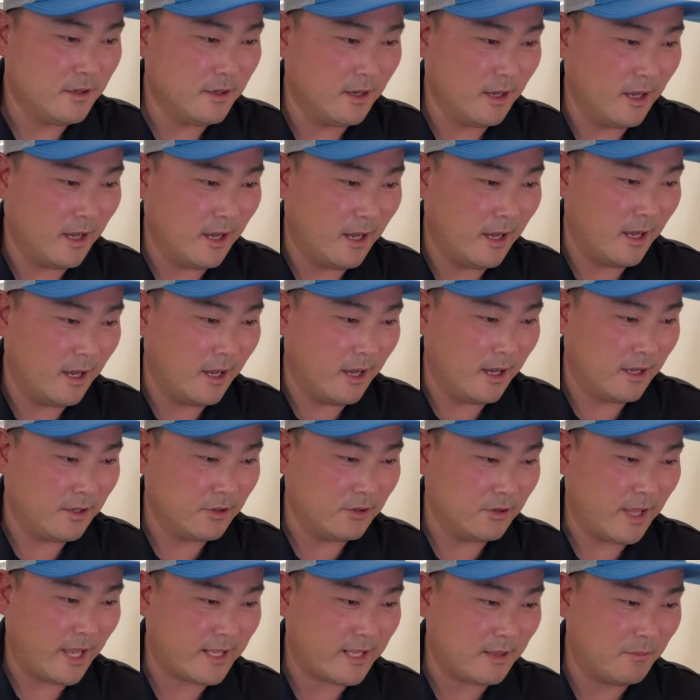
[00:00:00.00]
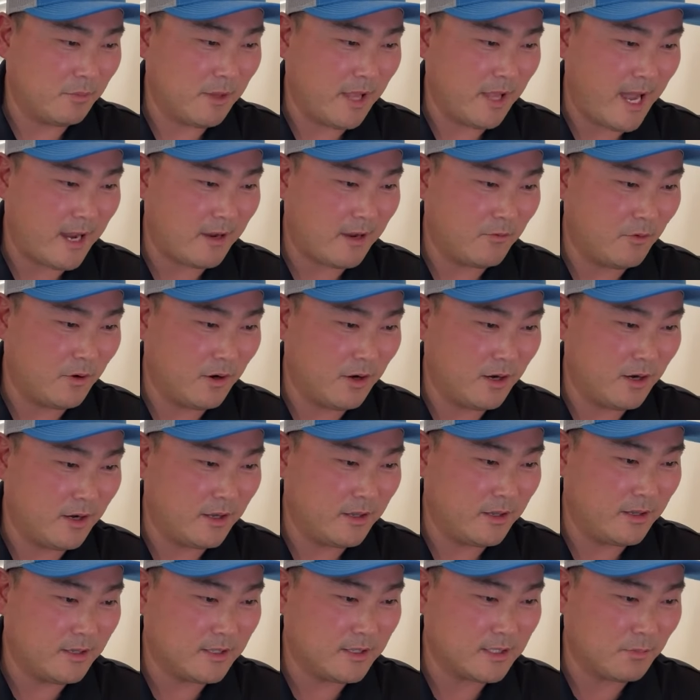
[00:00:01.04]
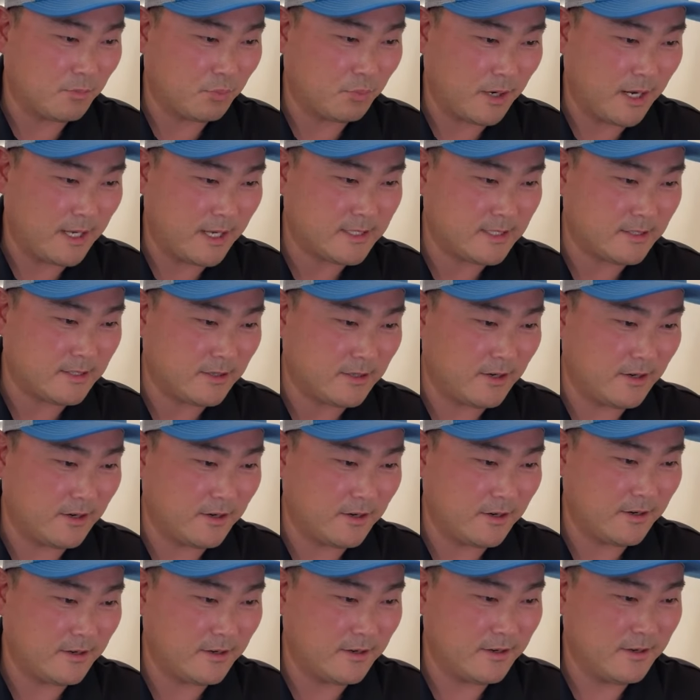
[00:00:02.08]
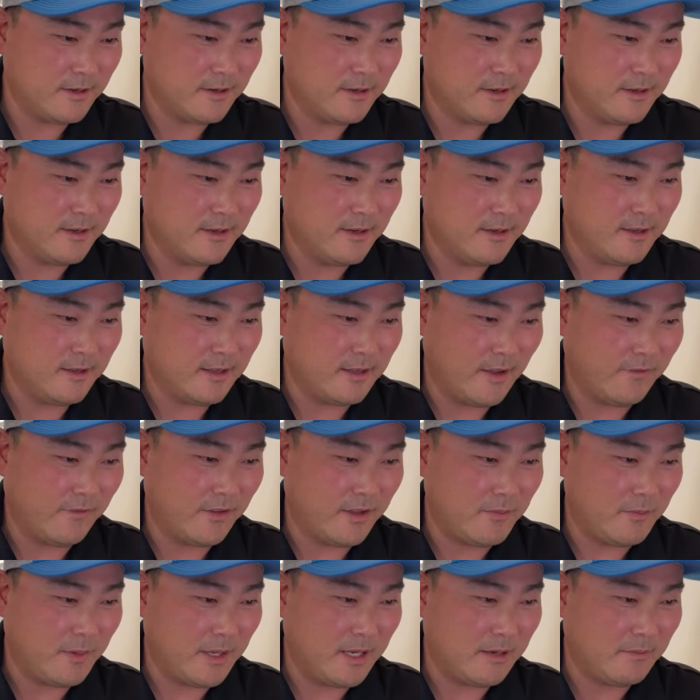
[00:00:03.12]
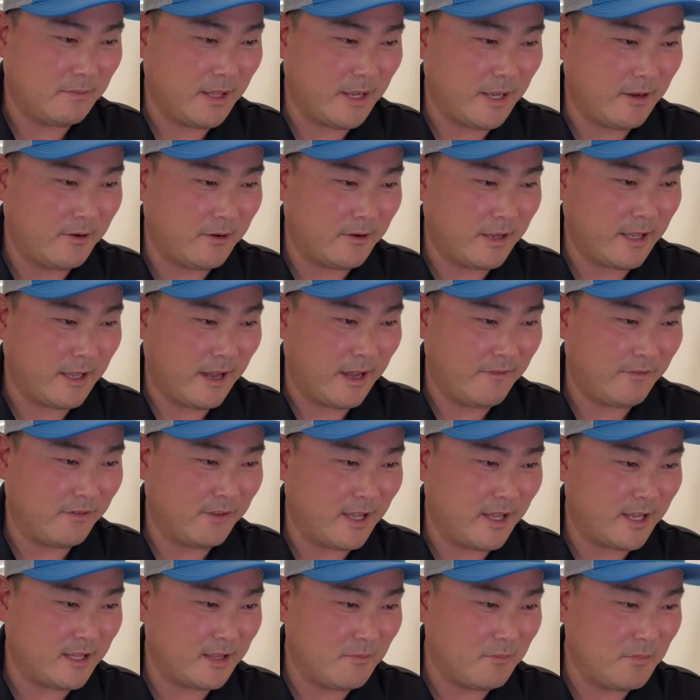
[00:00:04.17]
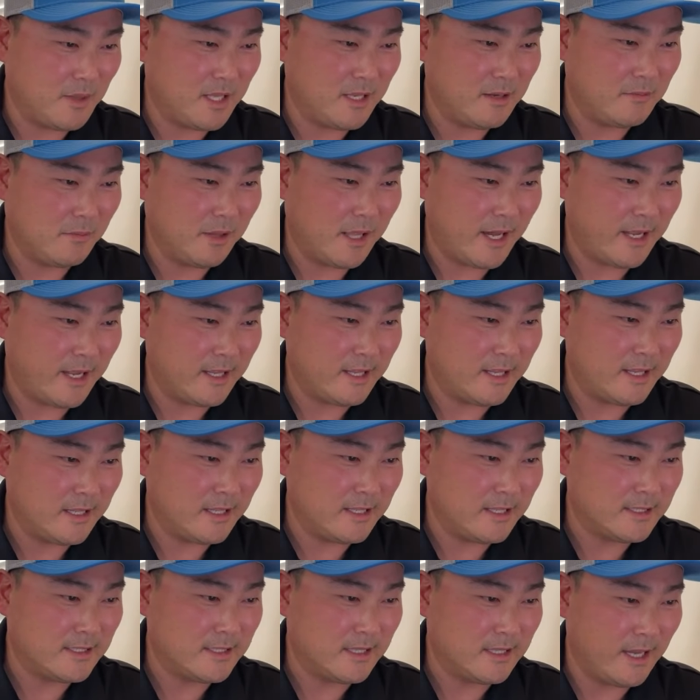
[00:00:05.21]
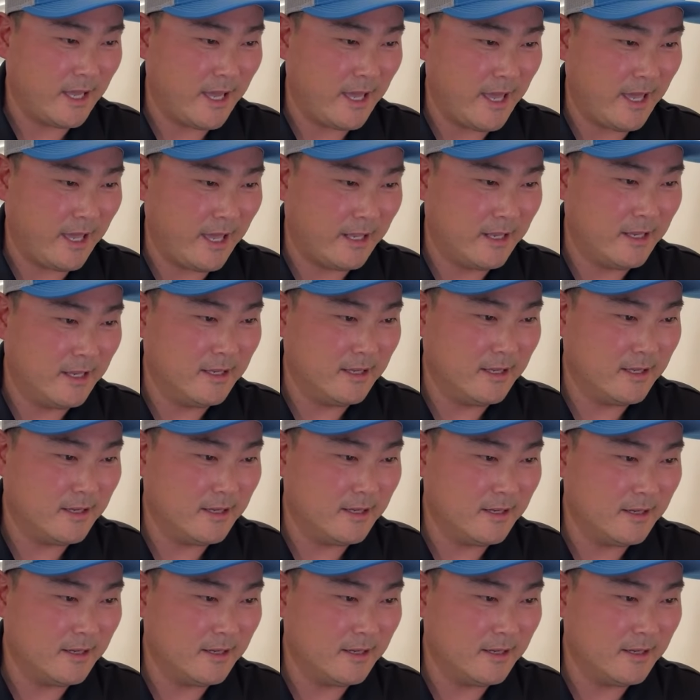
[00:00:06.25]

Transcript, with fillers: You like the black one, suppressor, definitely medium light. Okay, I feel like the medium light is ahead.